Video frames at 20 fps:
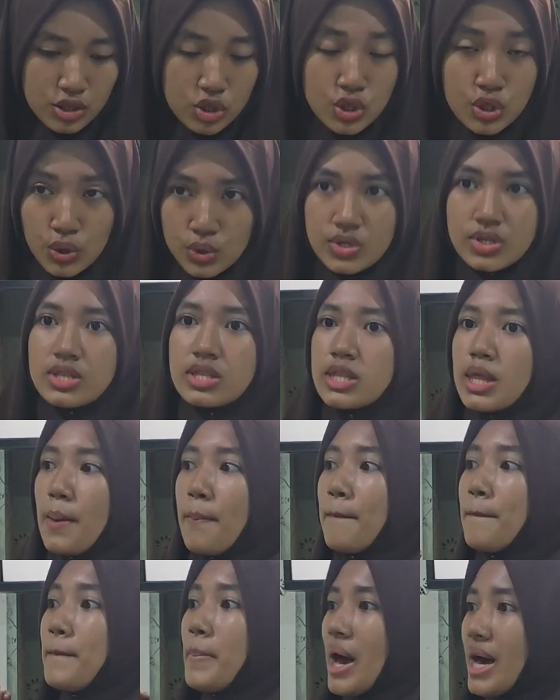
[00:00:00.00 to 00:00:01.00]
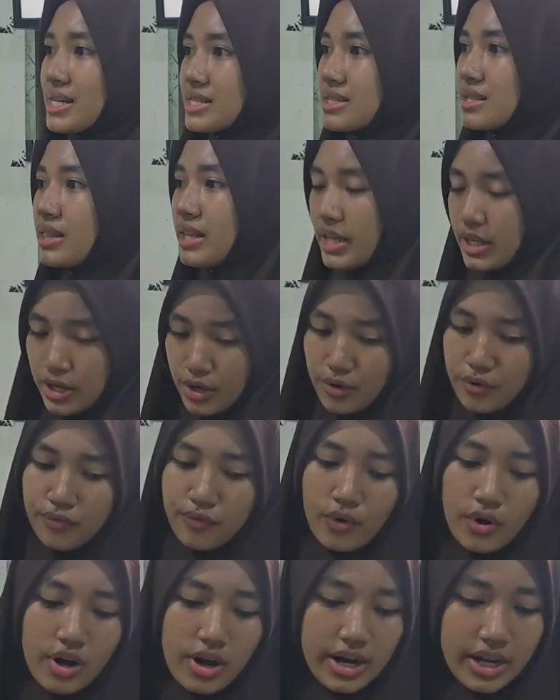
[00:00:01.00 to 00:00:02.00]
choose the best leader
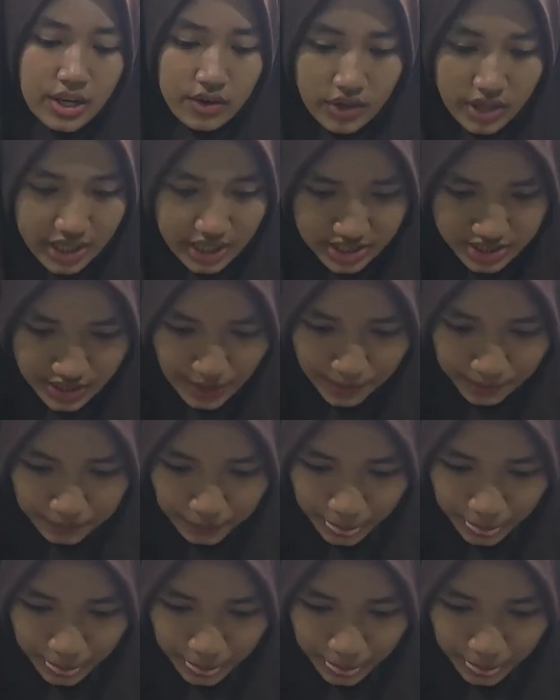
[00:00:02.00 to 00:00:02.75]
for Indonesia.